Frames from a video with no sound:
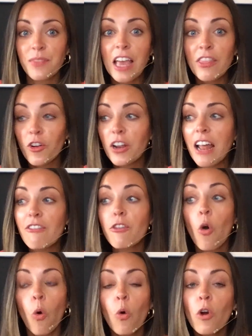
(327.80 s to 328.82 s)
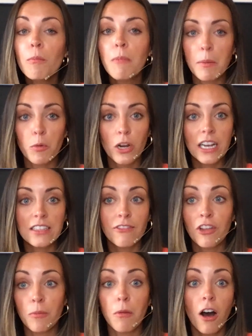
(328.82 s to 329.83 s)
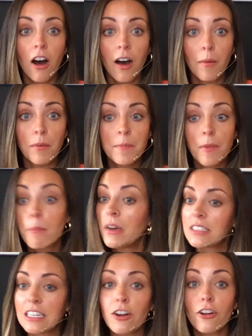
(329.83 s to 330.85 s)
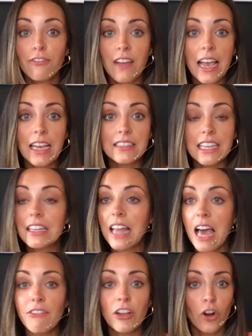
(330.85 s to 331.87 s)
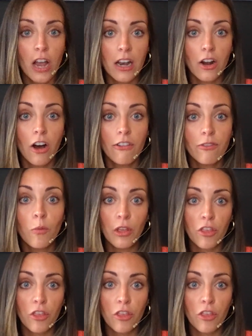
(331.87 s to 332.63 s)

and they're going to have core memories of their mom busting her face and laughing her head off with